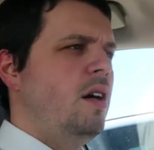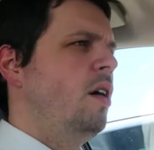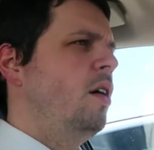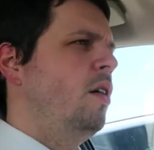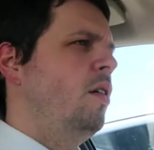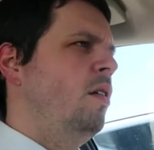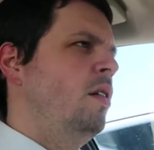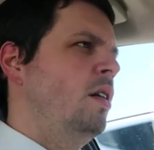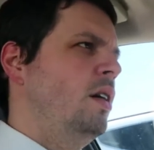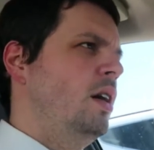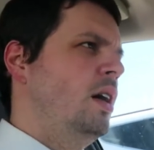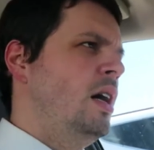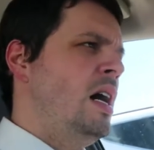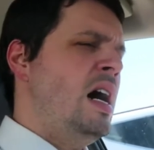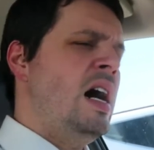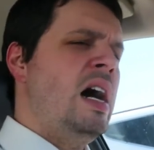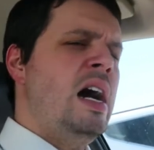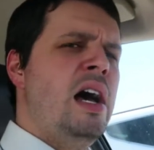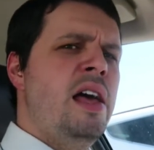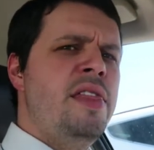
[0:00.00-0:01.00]
uh,
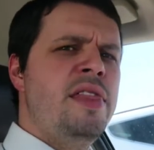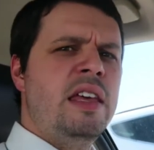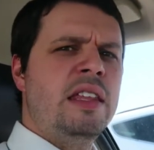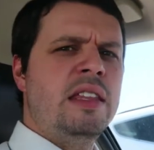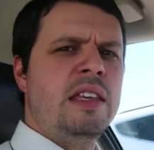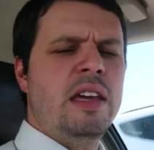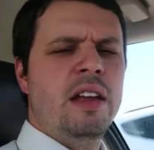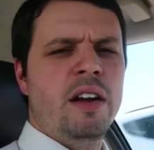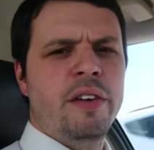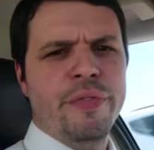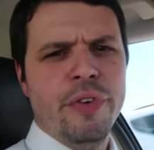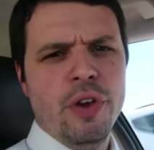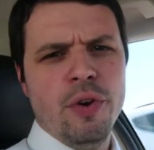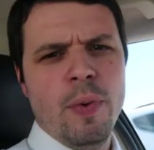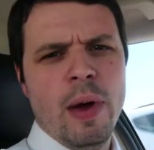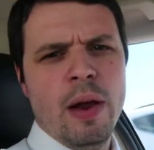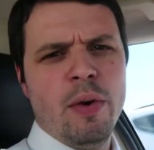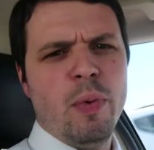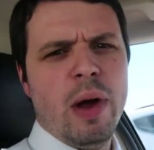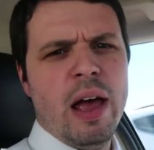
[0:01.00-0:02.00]
I think the
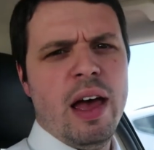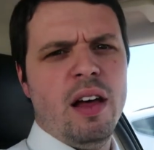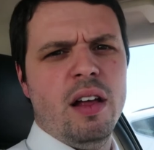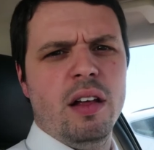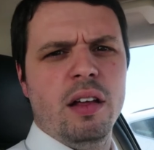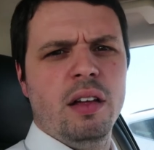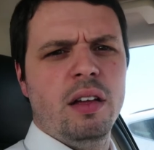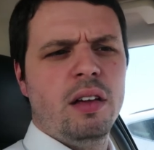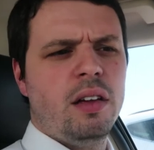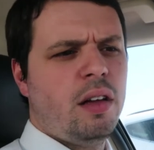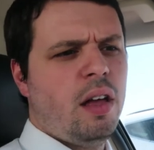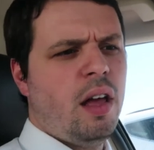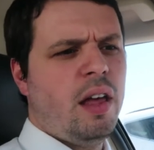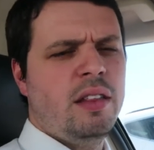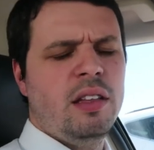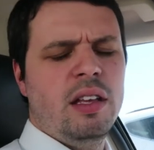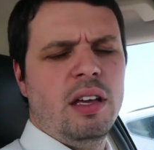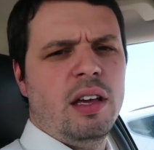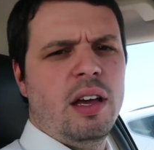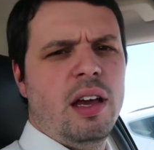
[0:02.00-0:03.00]
interview went well.
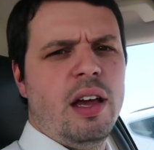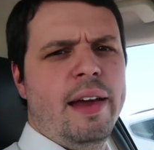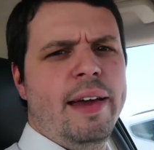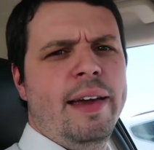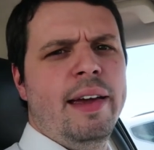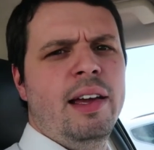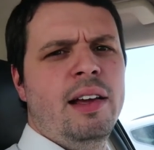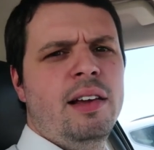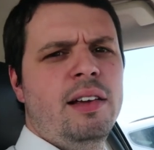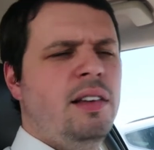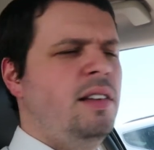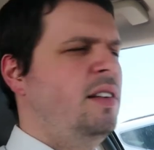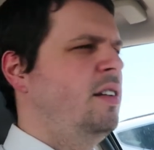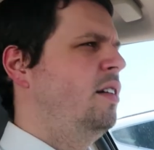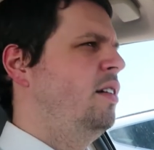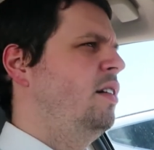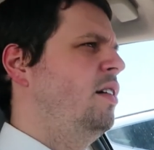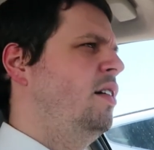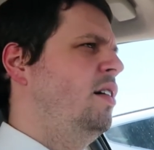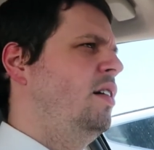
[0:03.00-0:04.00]
I think I,
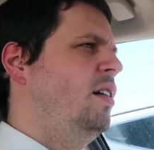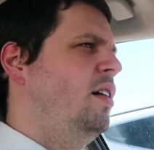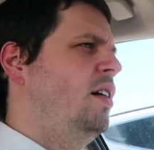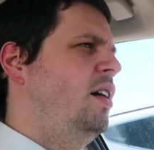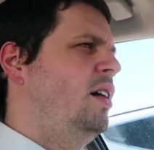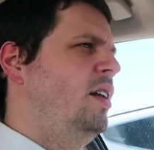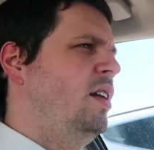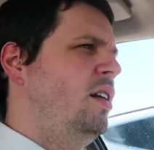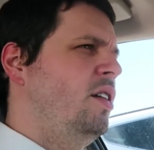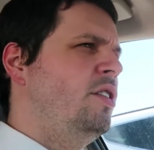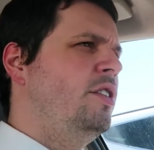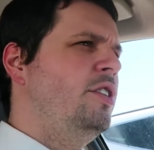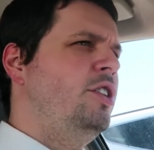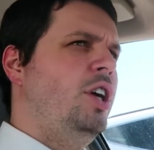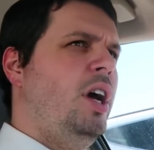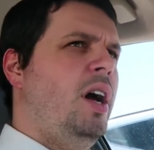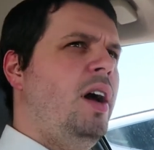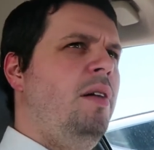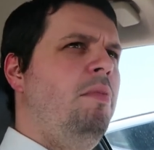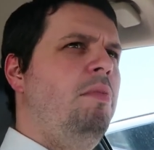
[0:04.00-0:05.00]
I did a good
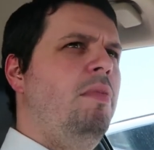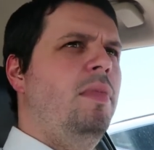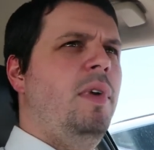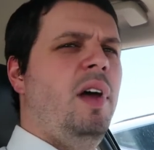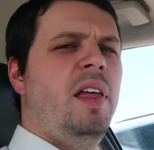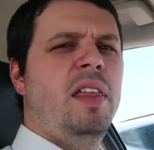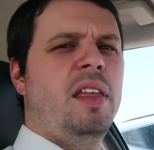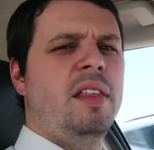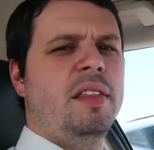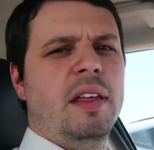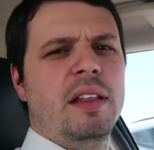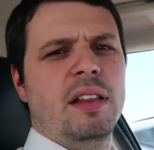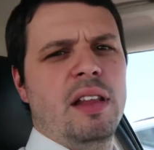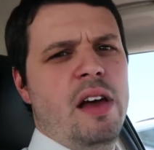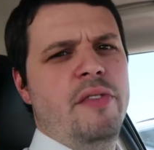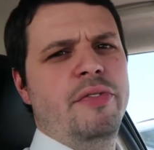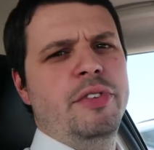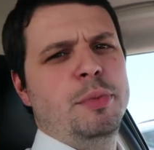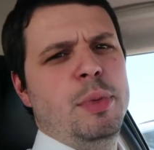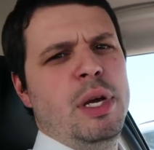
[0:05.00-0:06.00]
job. I think they
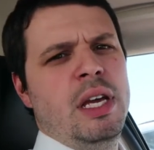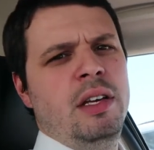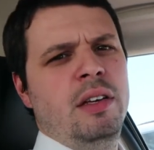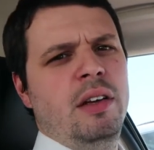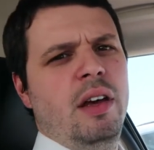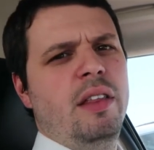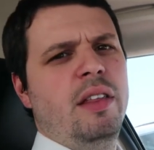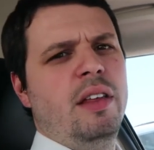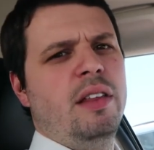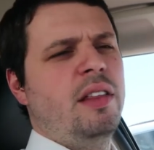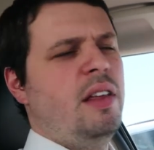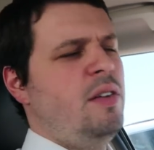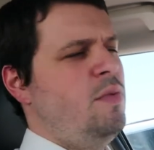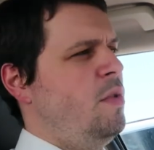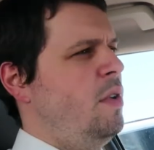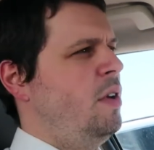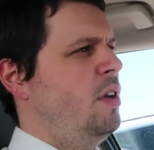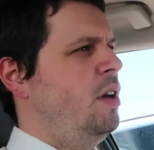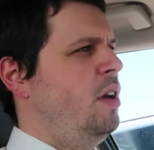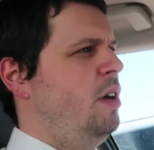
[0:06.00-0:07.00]
loved me. I think they
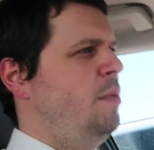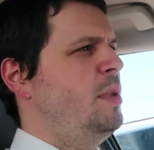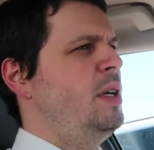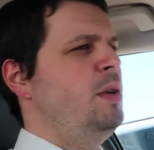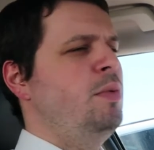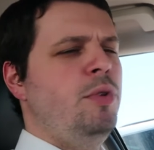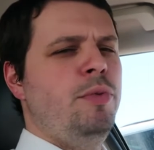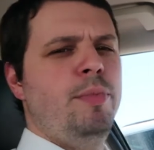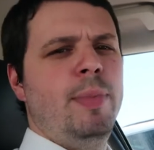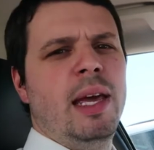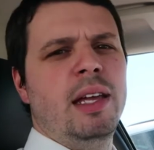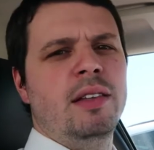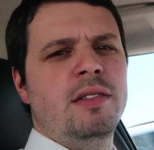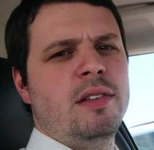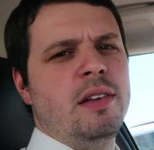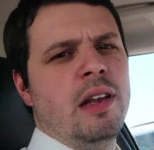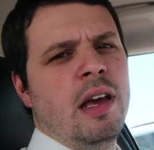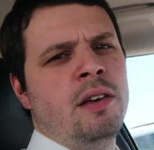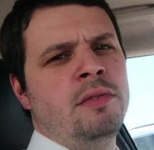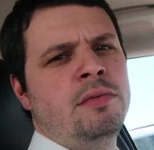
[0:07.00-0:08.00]
want to be
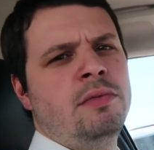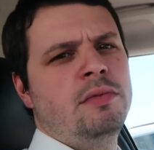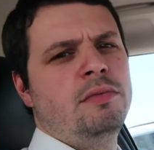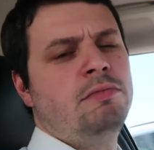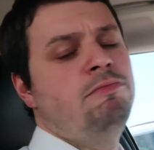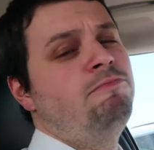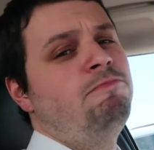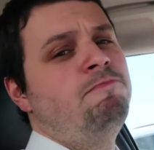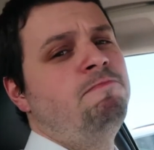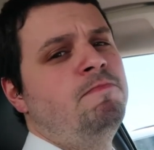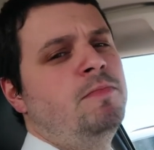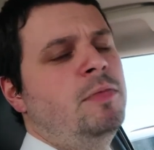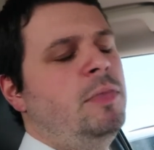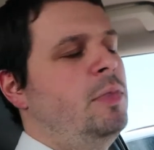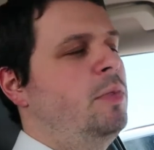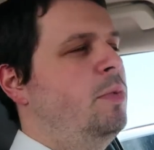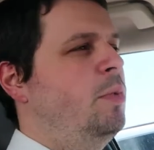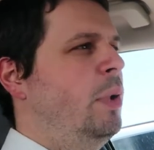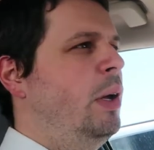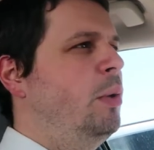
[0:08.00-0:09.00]
roommates now.
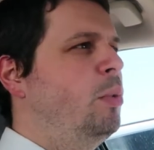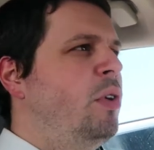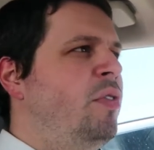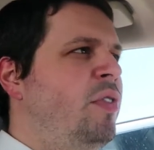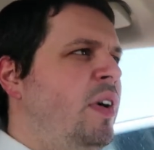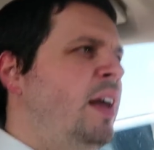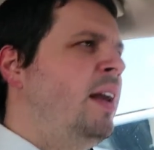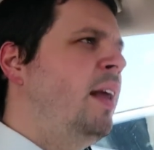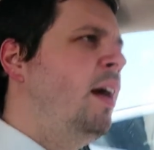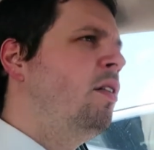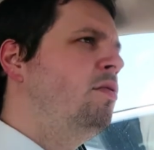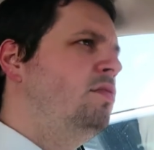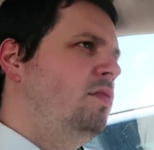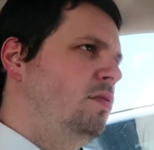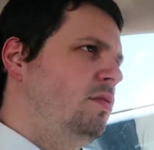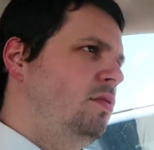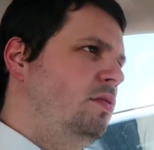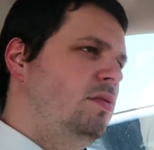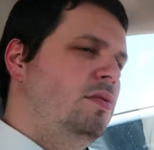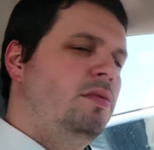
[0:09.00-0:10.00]
But we'll find out.
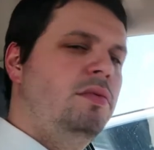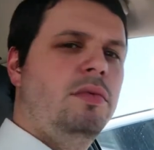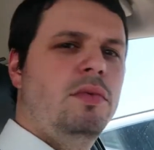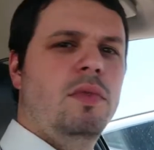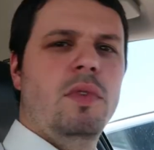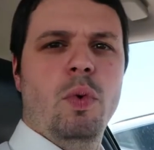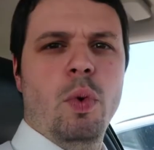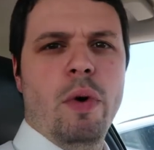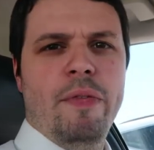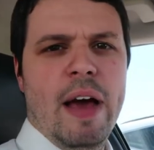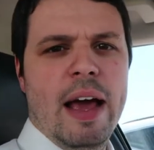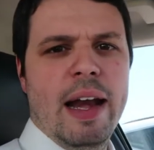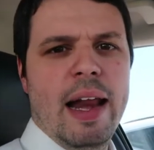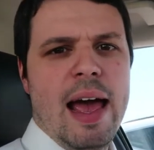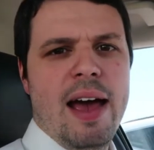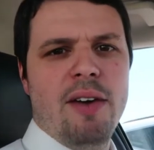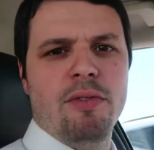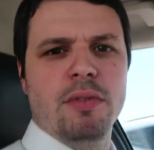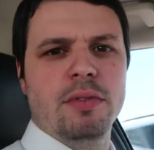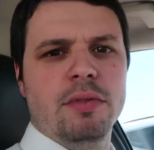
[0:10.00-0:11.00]
We'll find
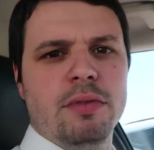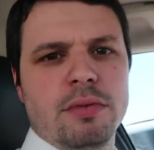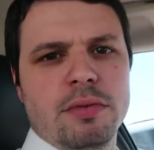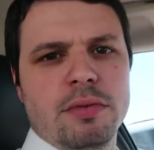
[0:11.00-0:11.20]
out!